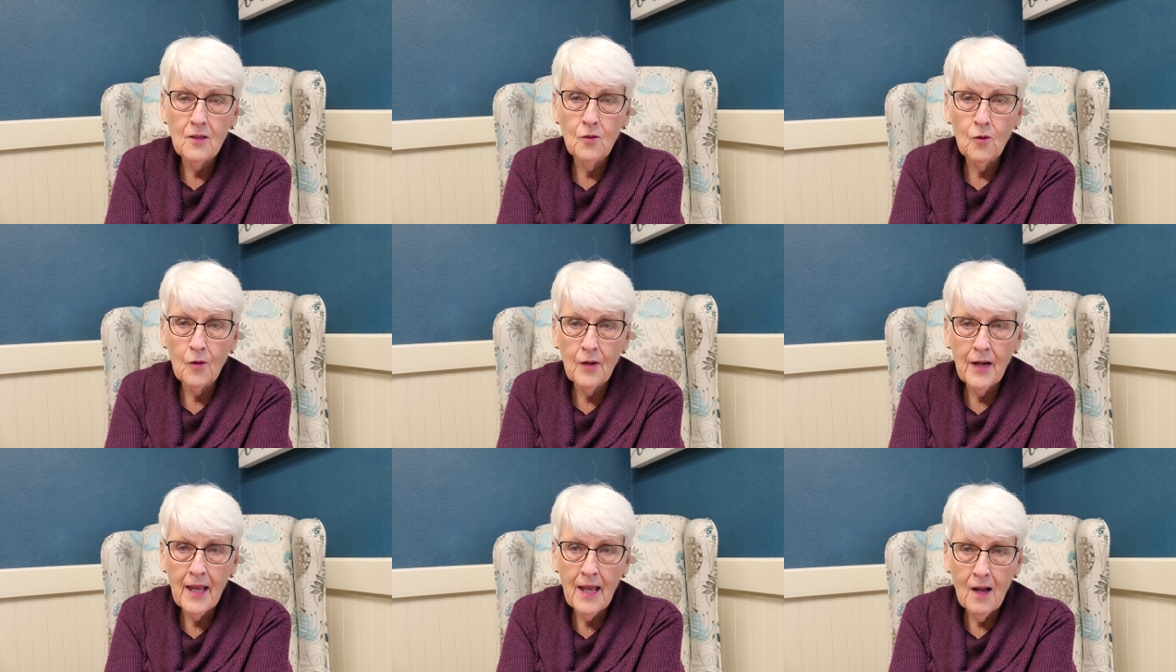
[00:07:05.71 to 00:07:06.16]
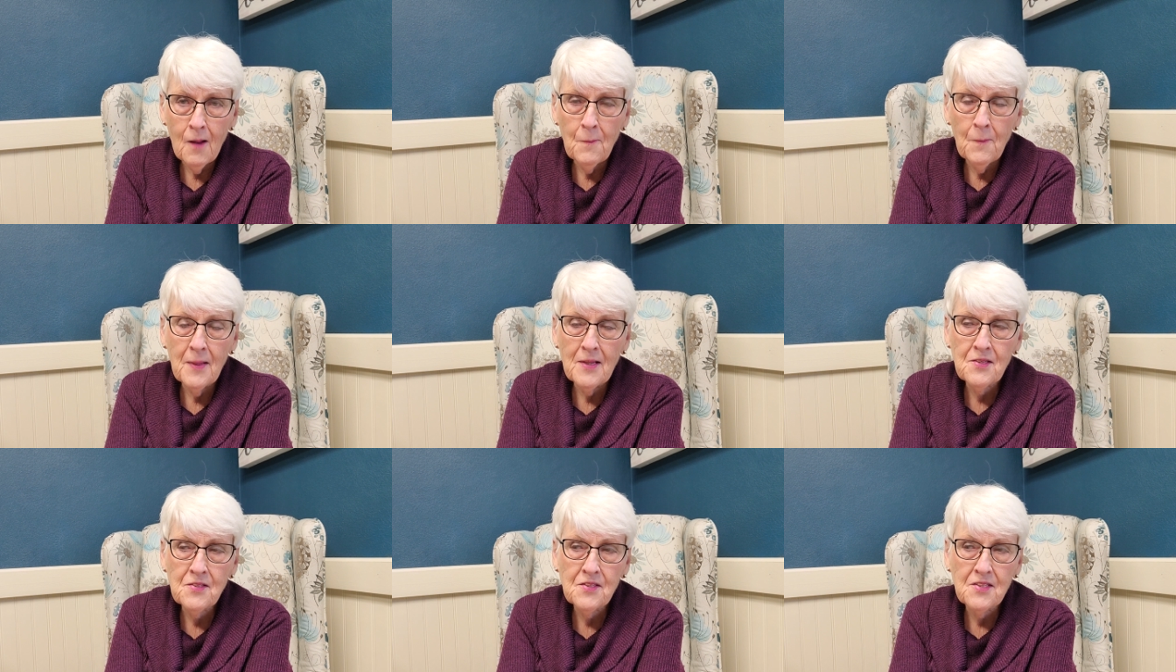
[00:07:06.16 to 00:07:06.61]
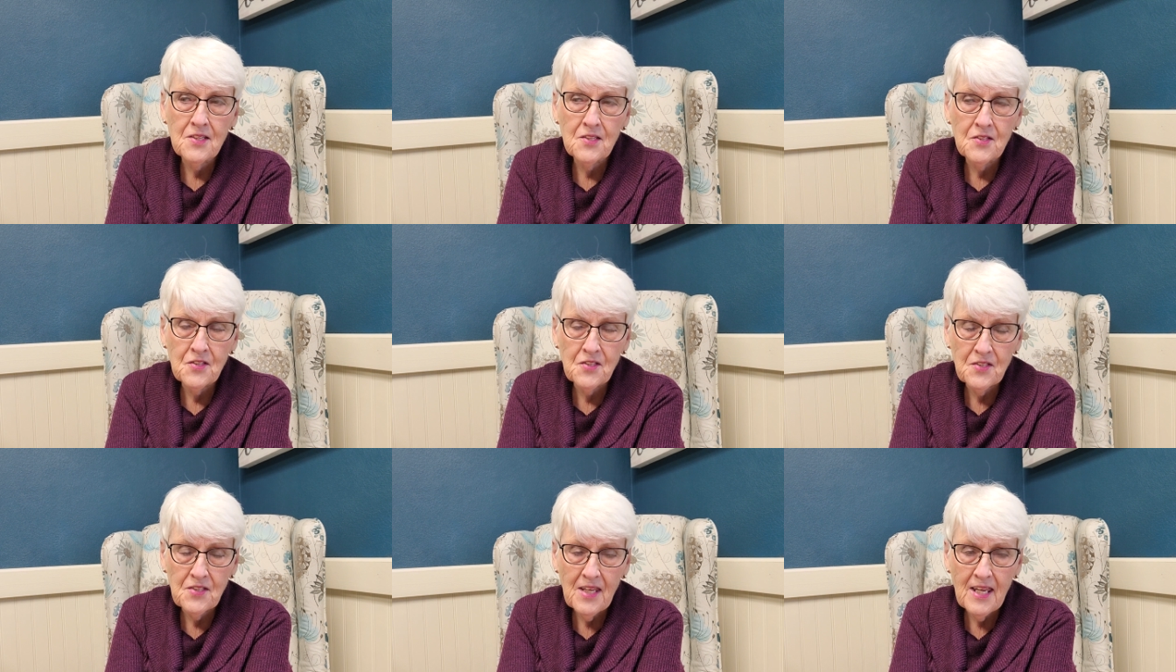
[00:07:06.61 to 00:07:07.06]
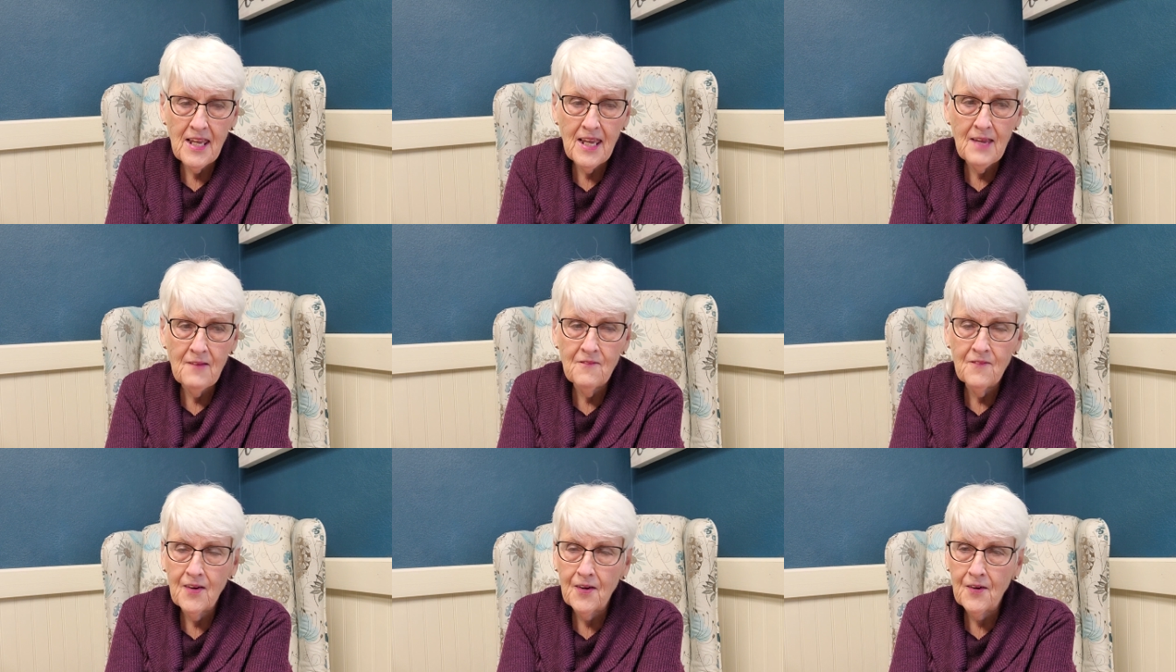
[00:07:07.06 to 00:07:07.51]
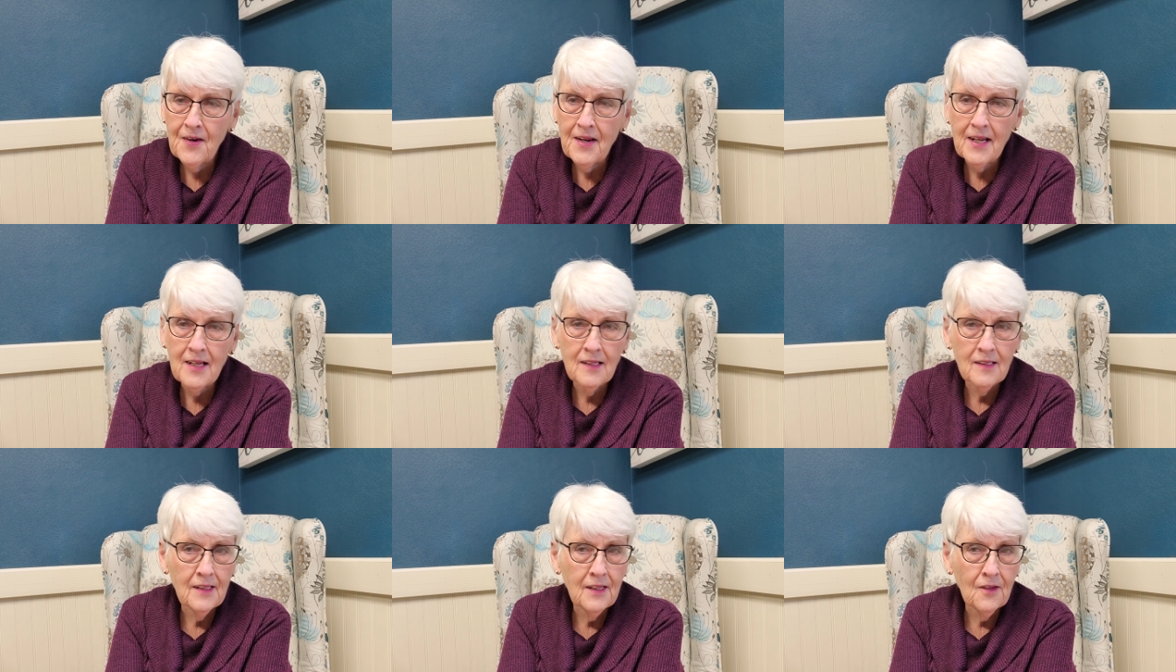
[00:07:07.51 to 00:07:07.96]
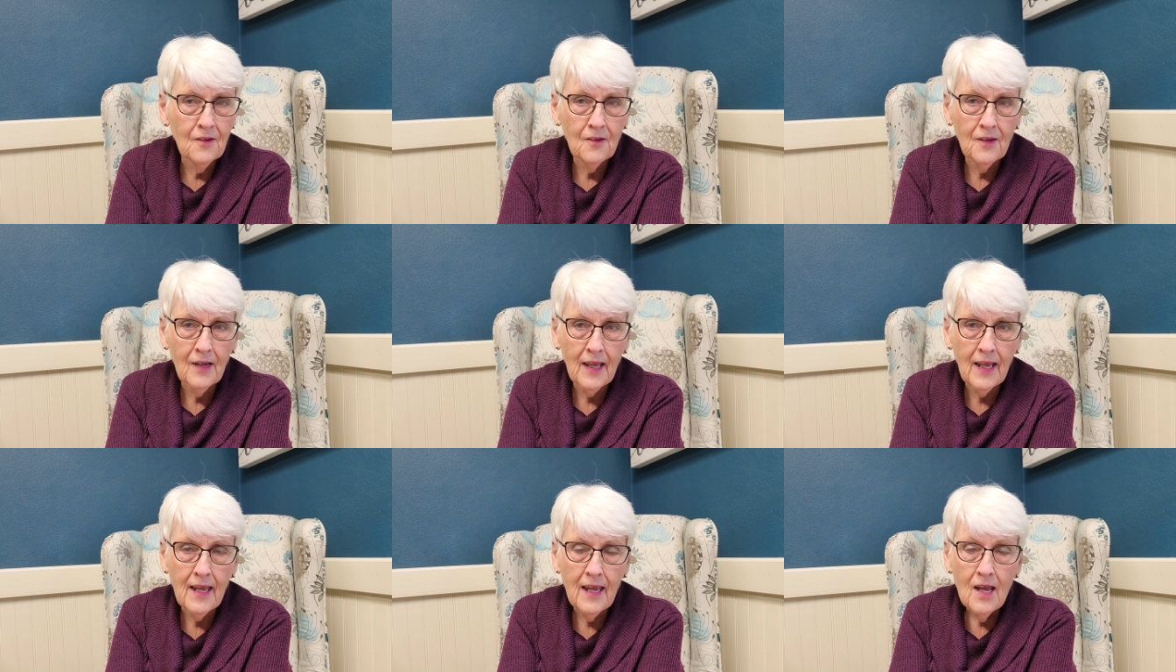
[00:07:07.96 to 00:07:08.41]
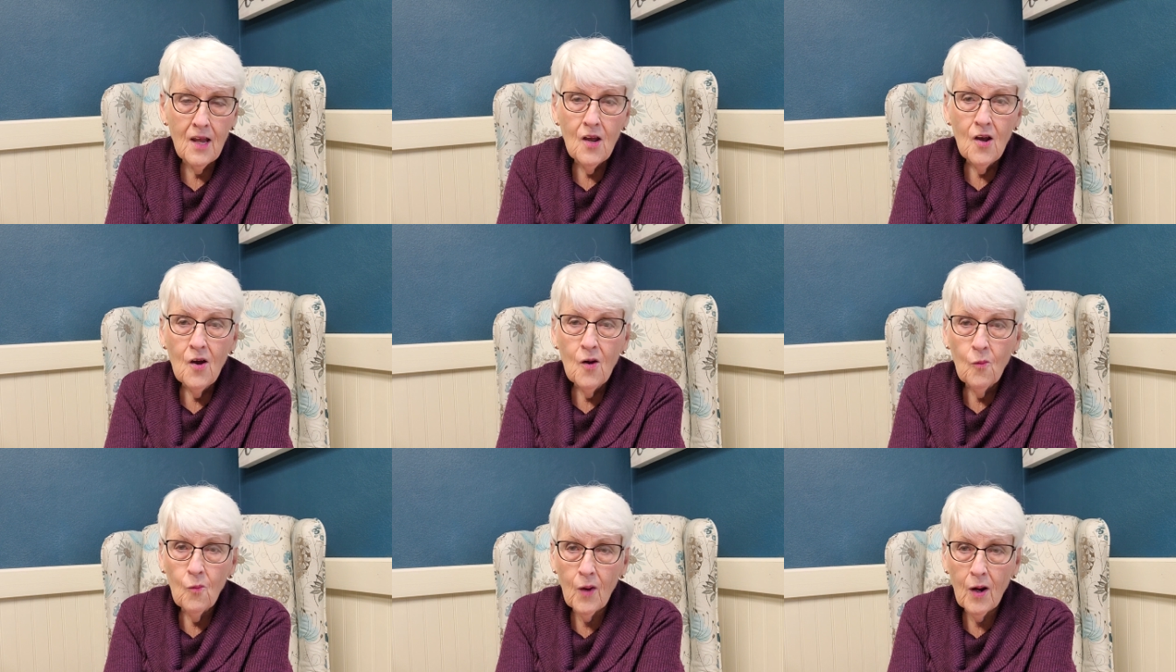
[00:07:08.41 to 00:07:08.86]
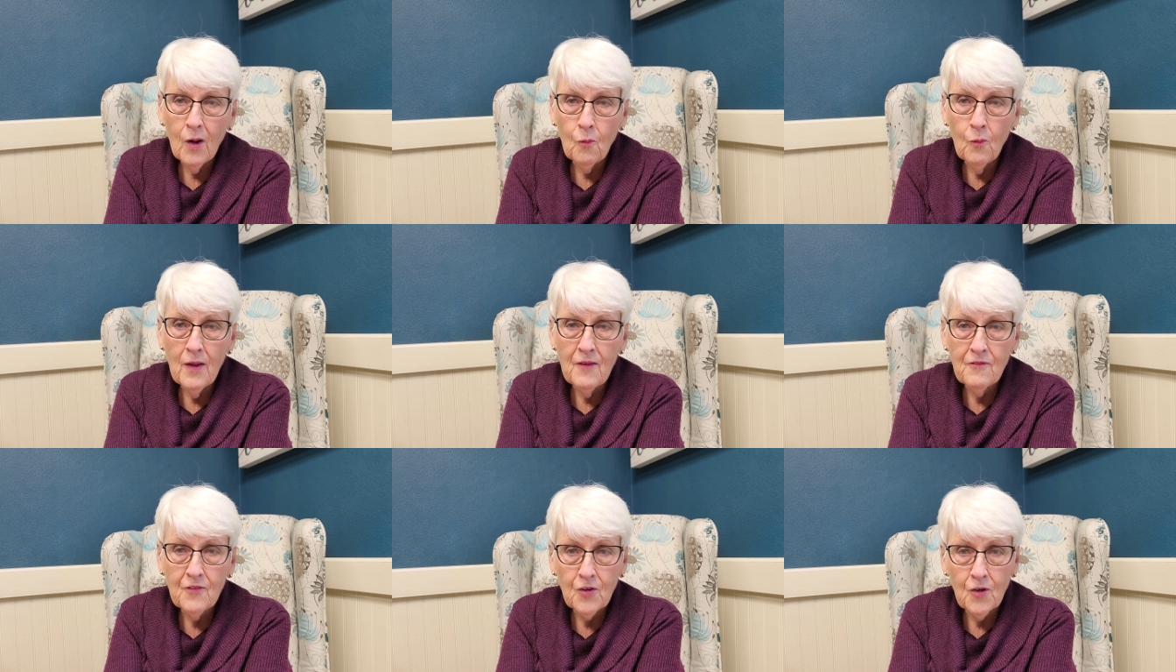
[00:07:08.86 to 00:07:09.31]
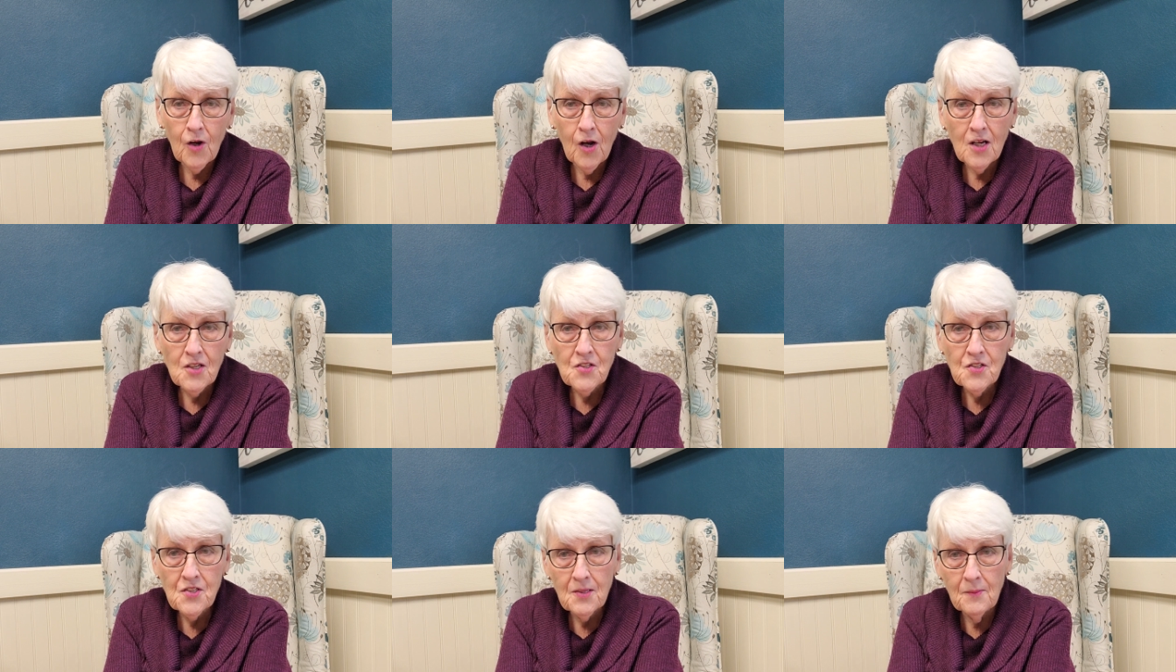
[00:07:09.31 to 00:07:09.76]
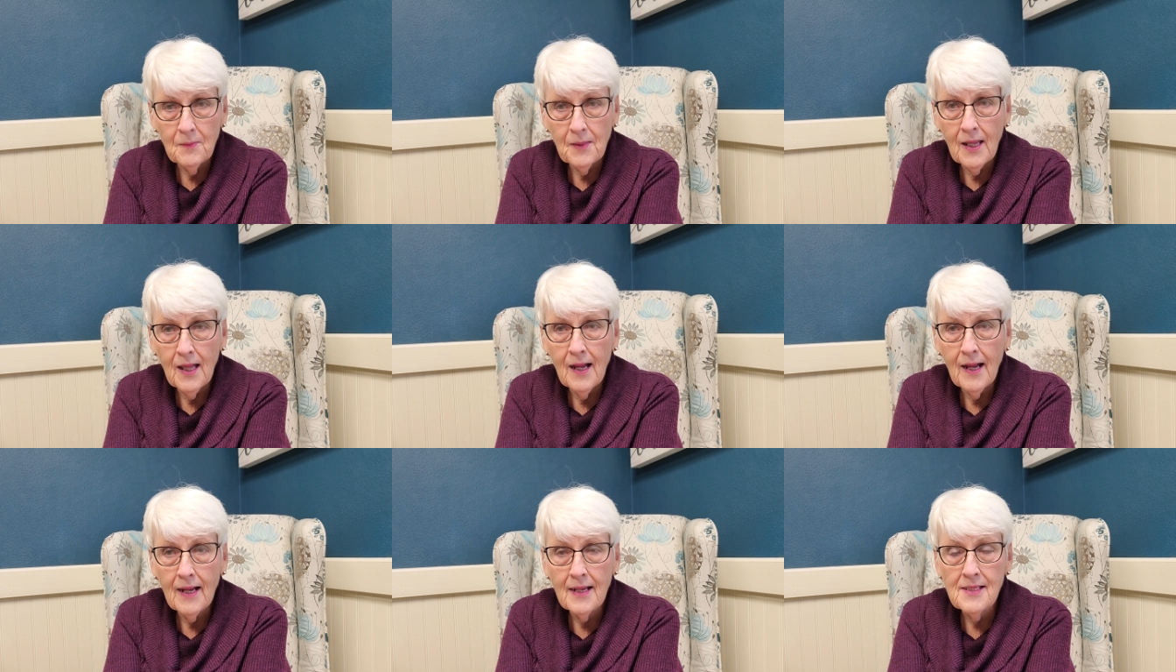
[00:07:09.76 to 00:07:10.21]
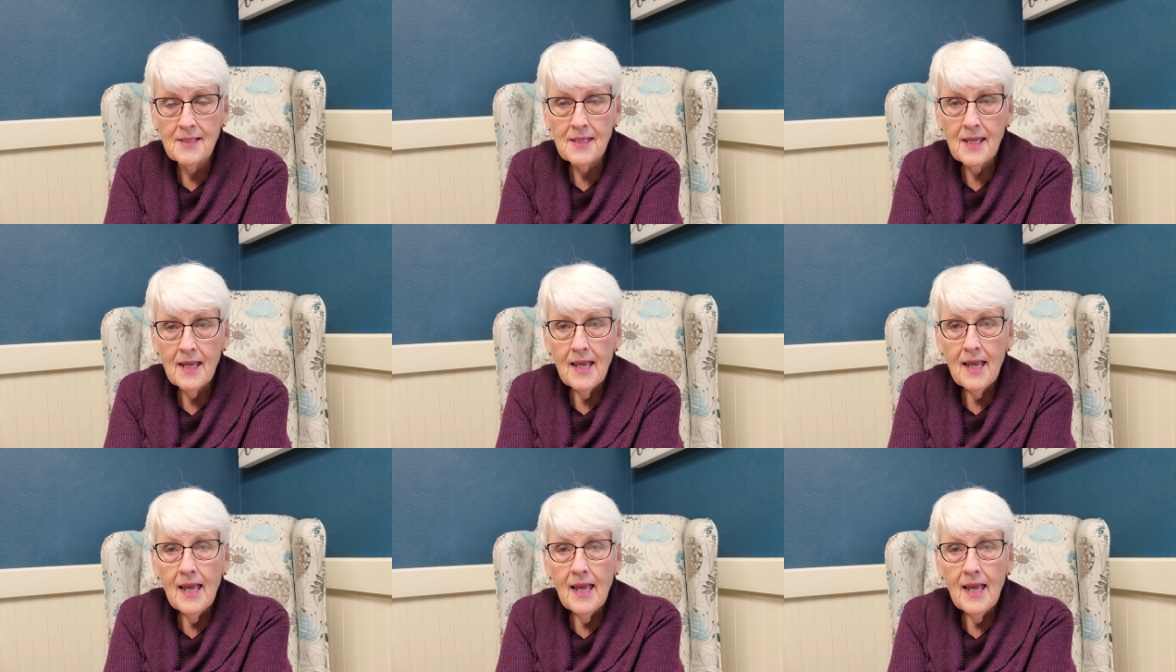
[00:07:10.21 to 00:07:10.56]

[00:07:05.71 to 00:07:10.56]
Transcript: Lord, help us to see very clearly where we've crossed some lines